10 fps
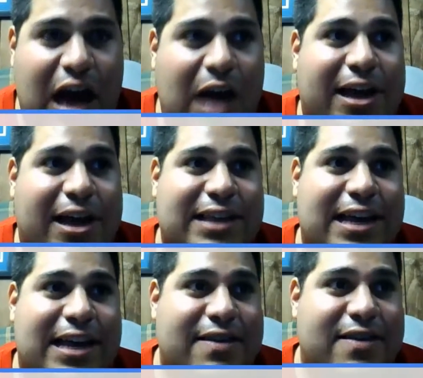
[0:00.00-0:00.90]
because
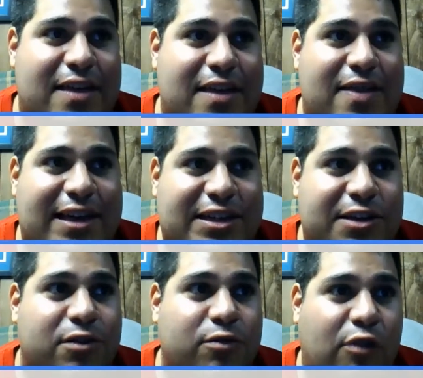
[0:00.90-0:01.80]
they
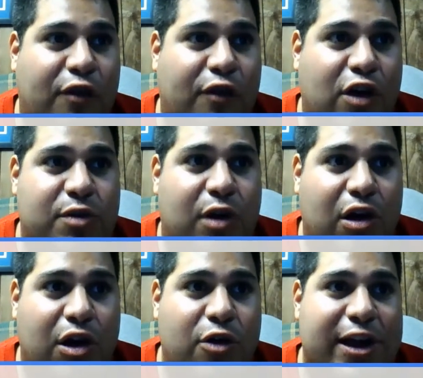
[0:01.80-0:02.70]
still referred to Hulk
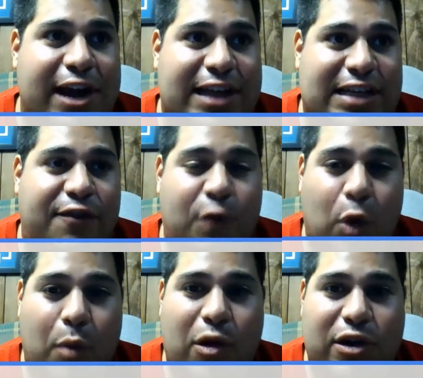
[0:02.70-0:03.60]
Hogan as a
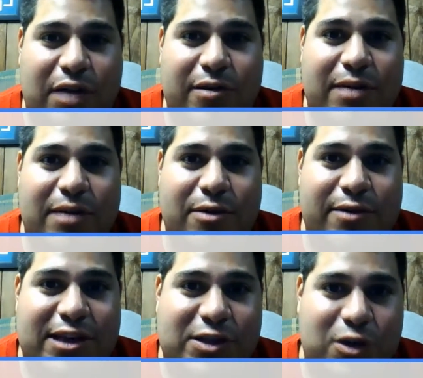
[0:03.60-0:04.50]
former WWE
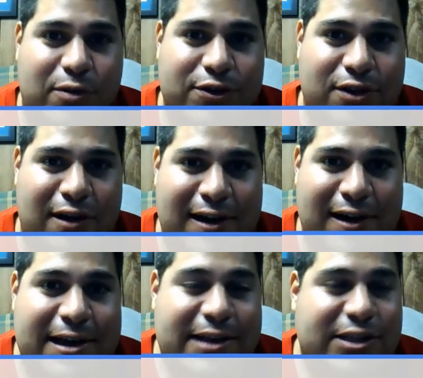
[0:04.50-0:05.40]
superstar,
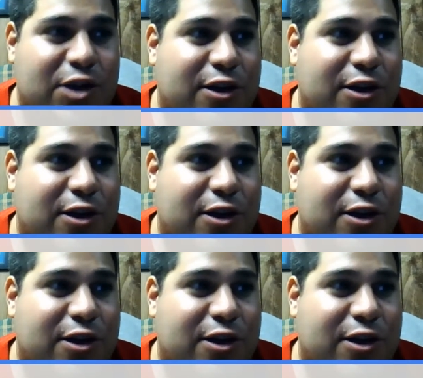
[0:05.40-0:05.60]
so you can